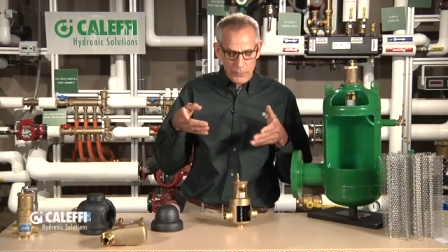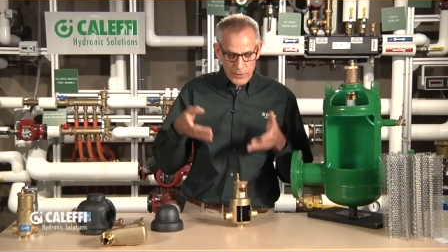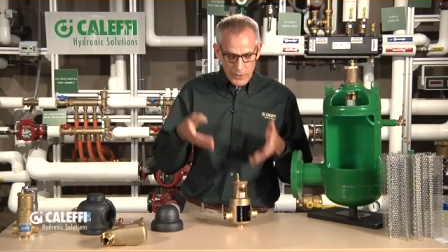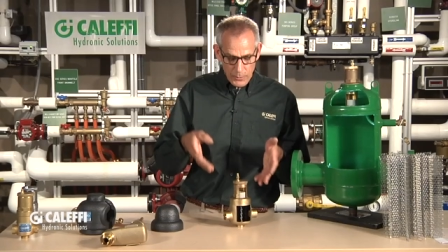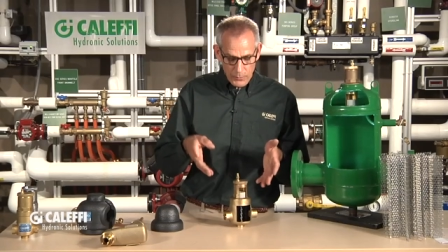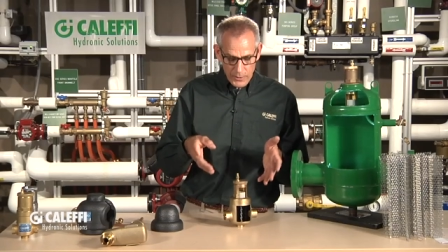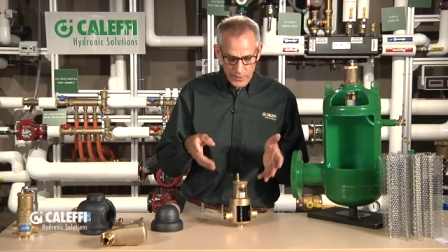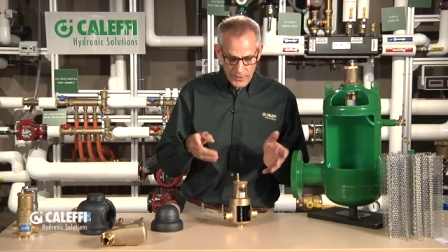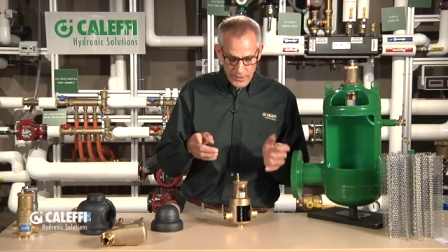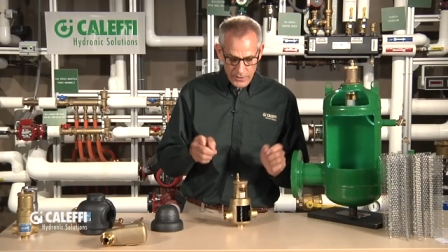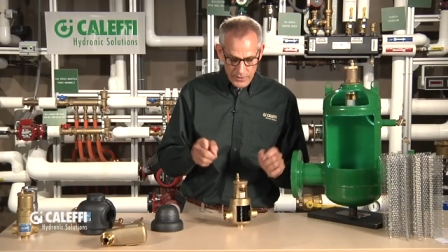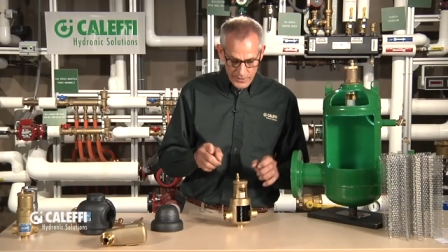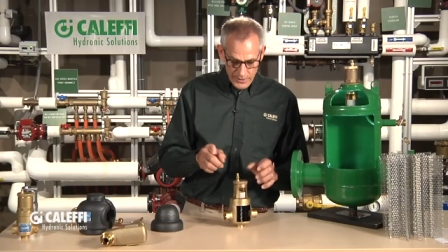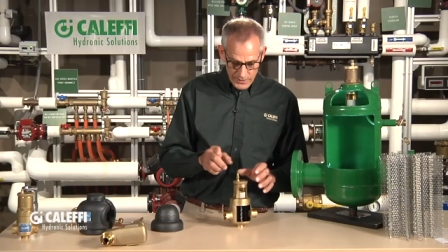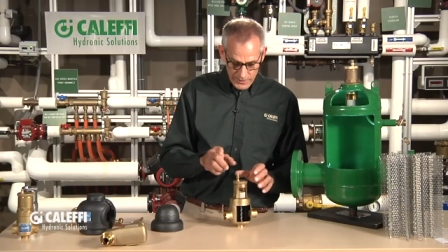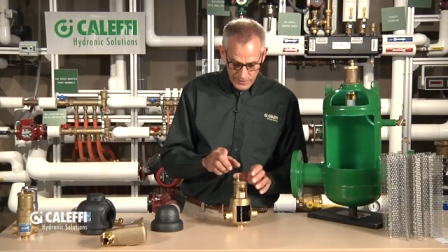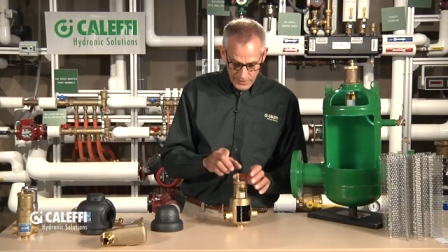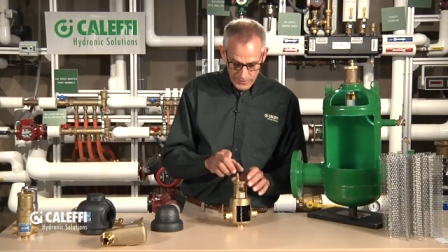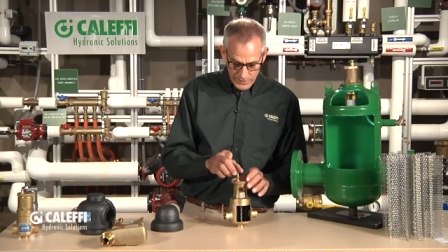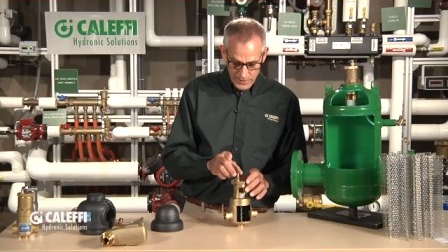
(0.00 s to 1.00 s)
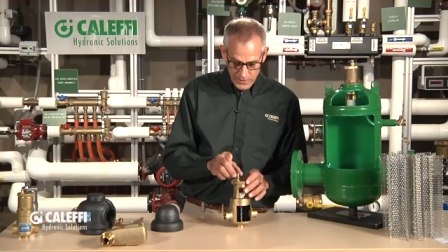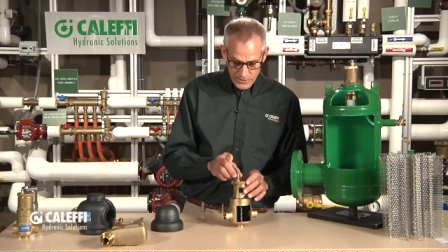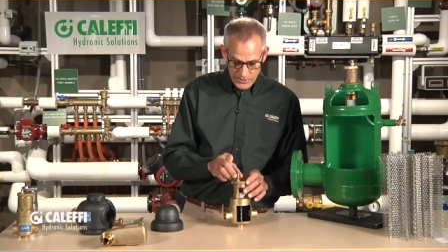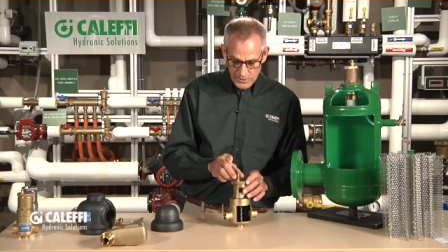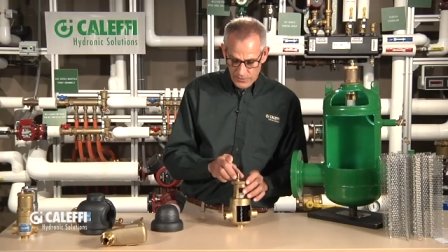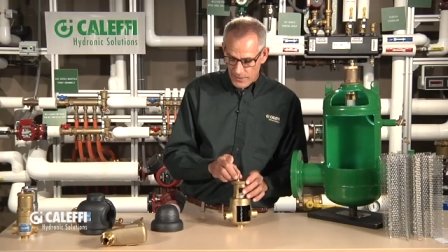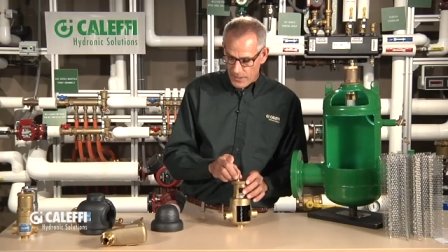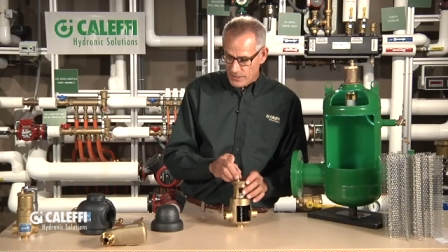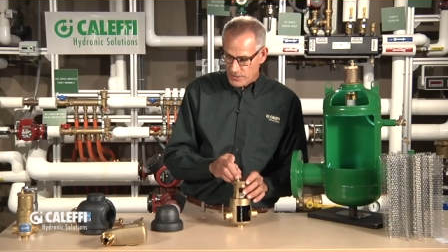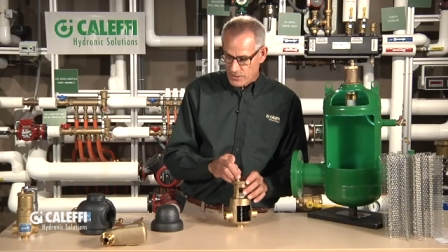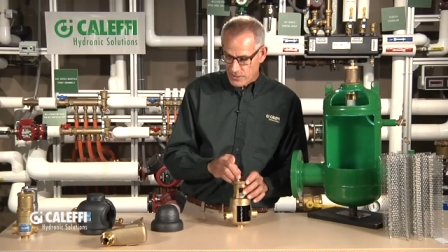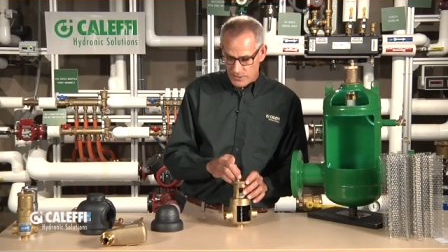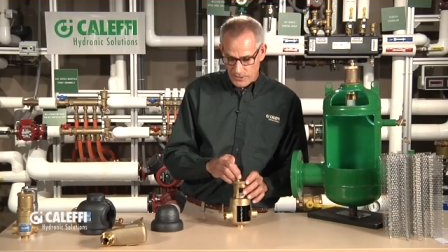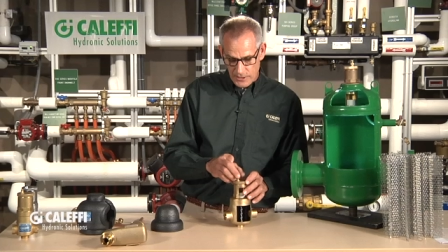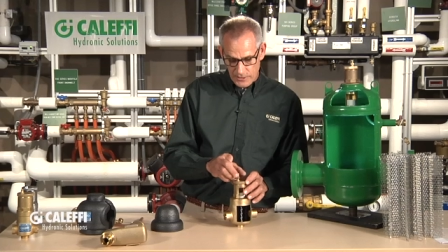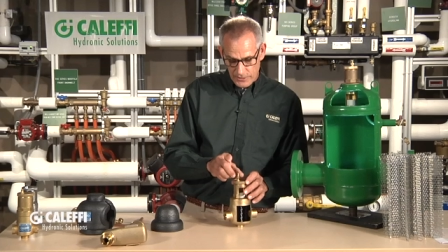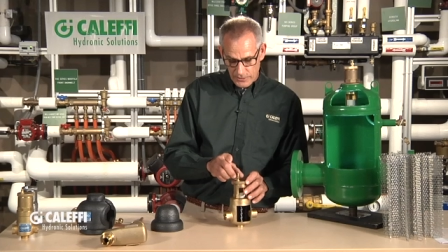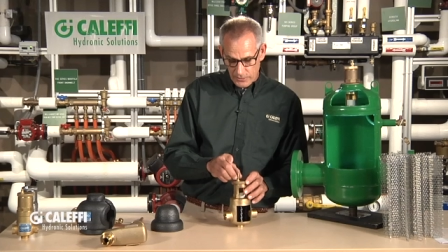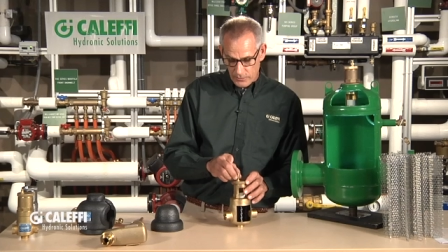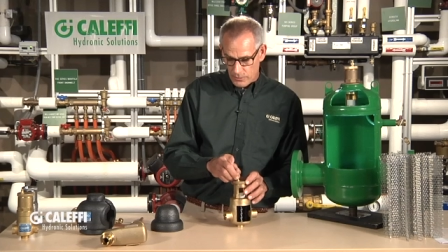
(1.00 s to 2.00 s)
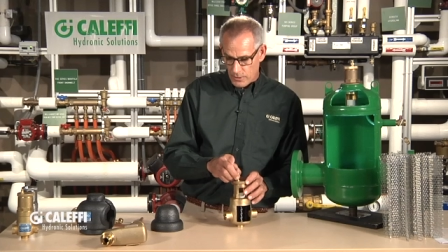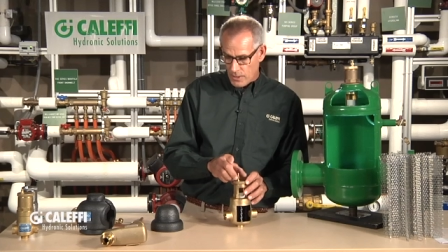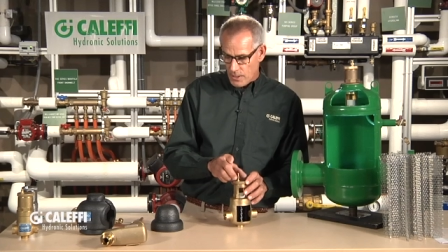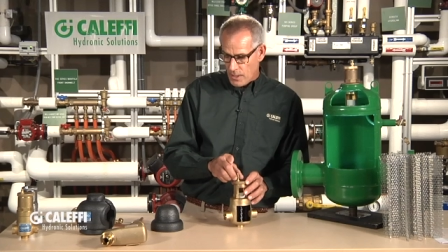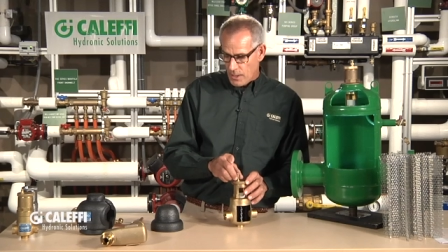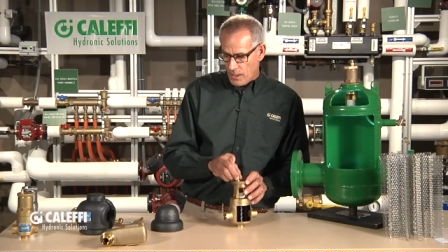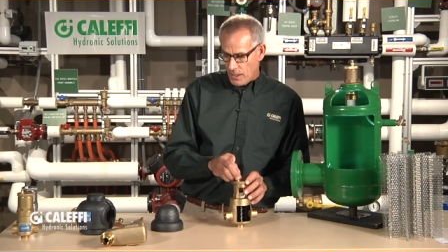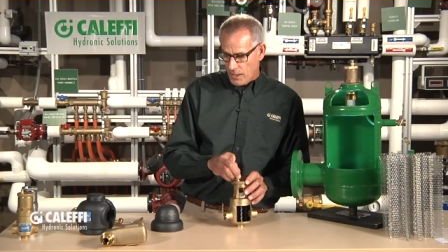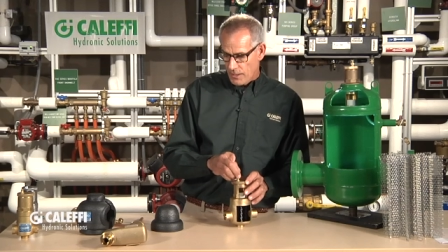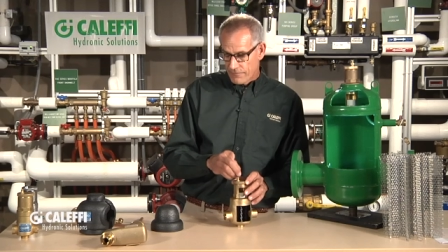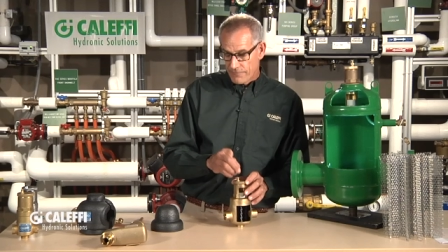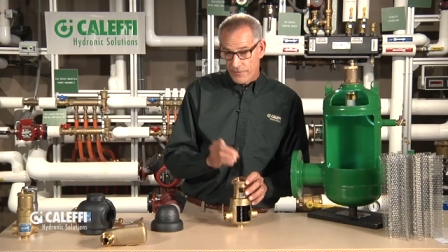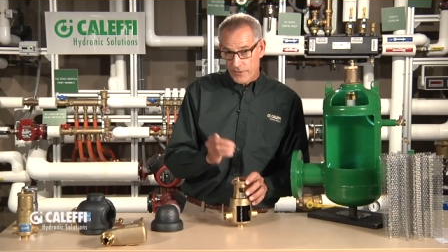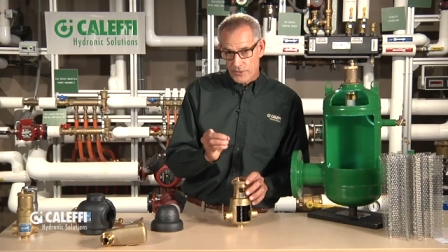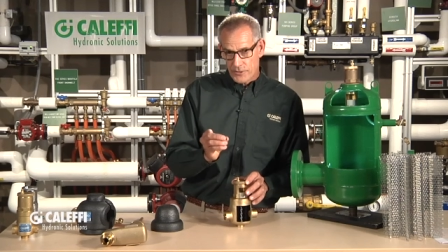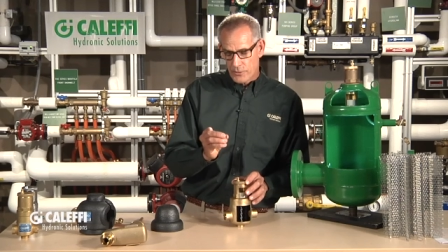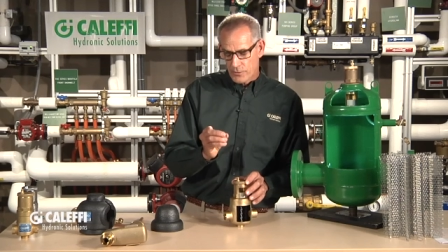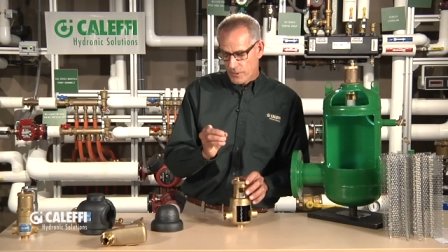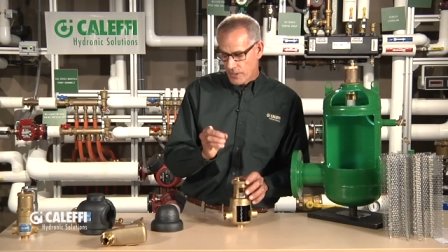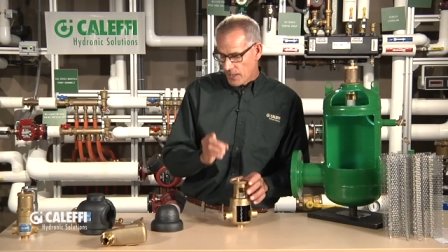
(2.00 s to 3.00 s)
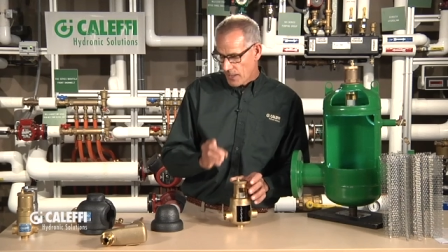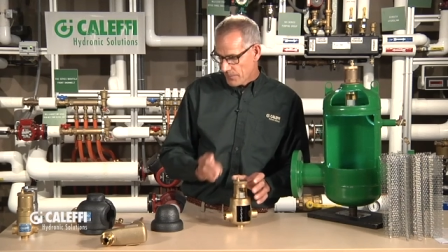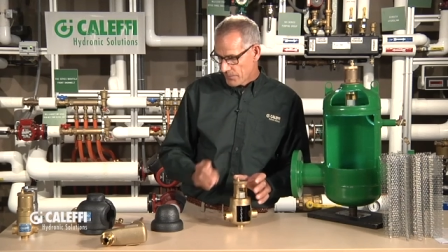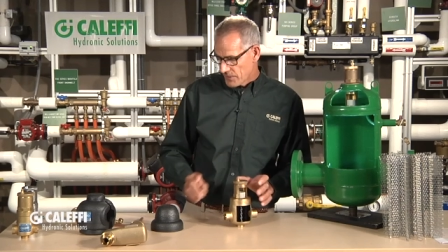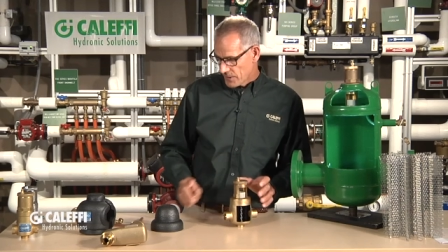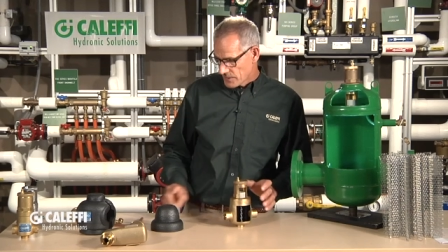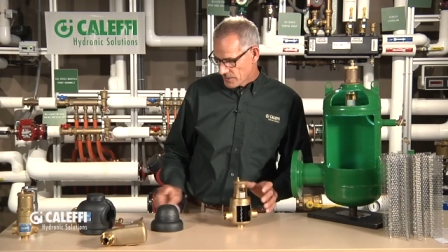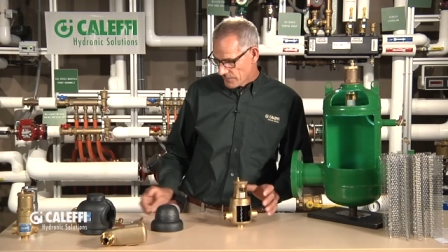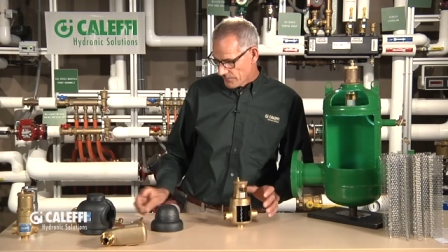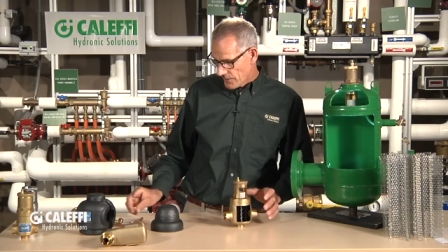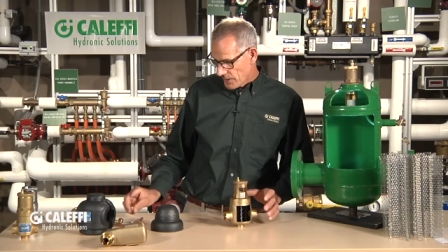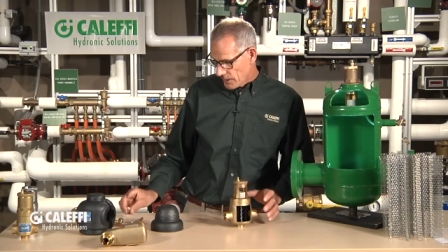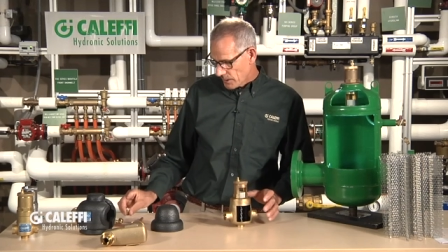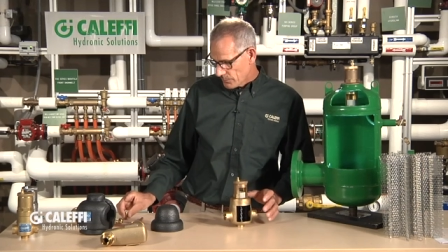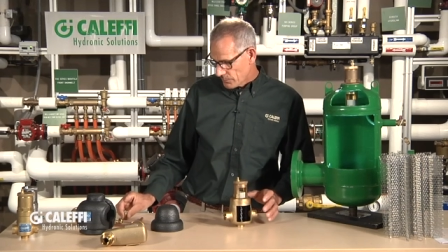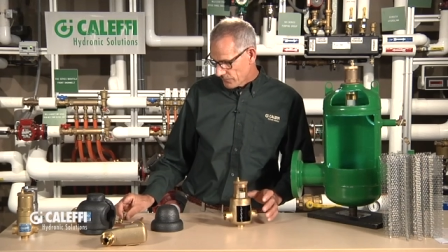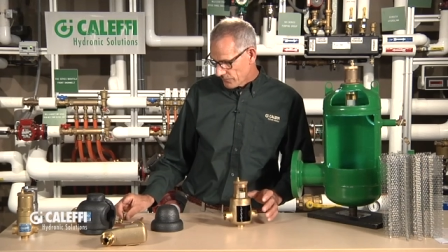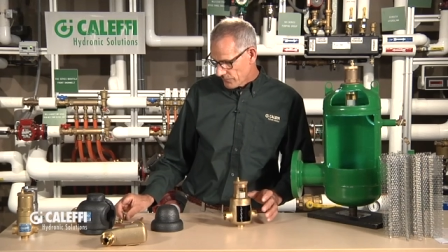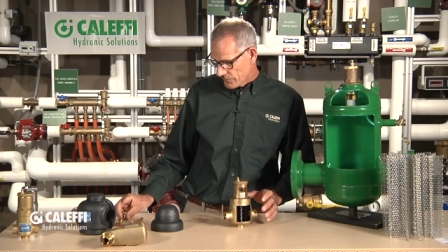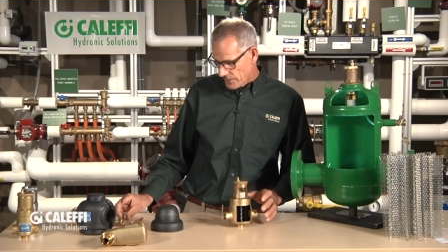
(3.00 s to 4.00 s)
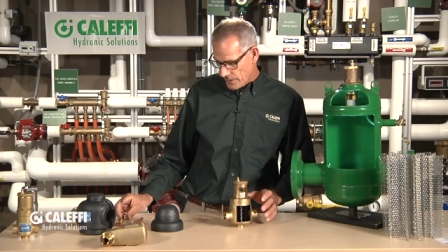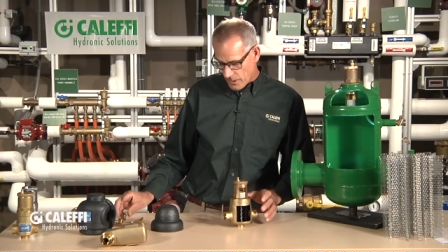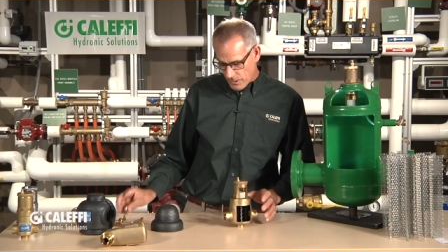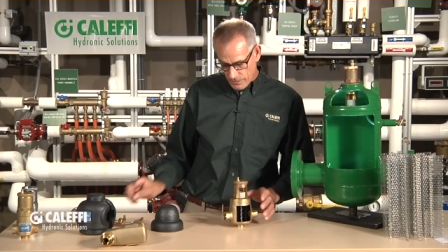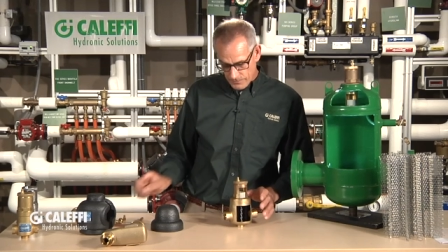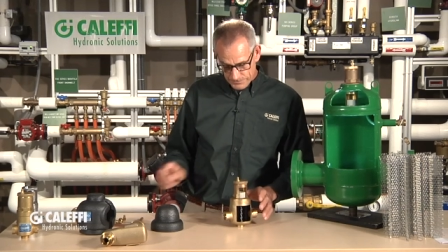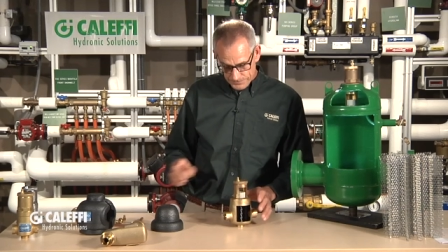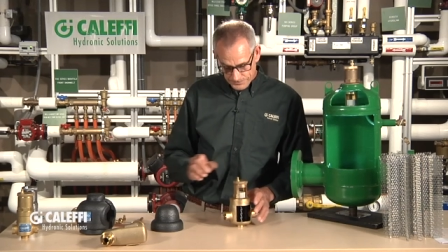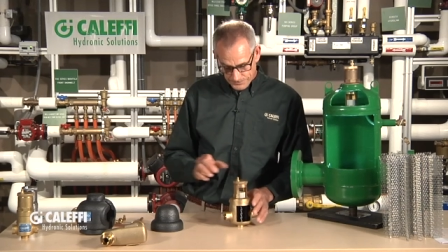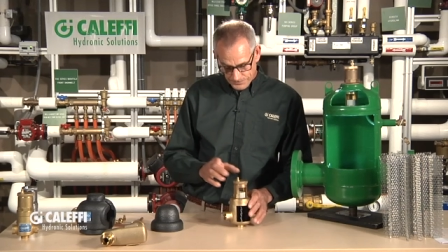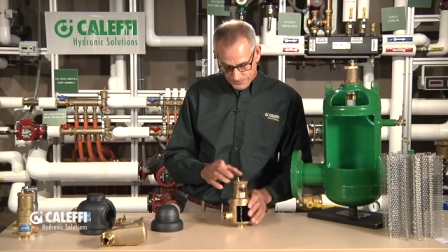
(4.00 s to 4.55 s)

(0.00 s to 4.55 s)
We don't want air getting in there. So that's just a little uh, fixer cap that's available for there.